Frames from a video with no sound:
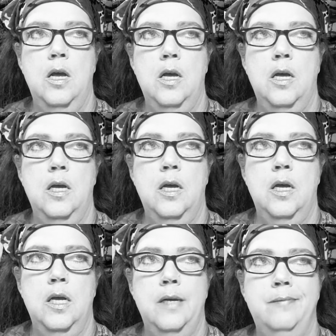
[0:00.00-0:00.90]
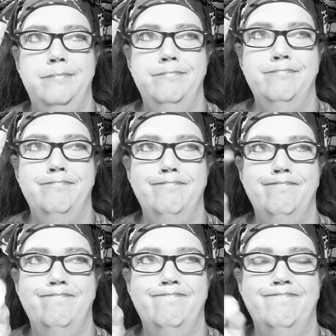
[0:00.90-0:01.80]

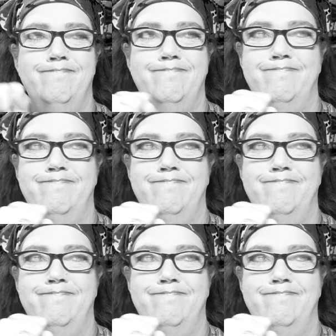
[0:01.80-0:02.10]
No one is speaking in this clip.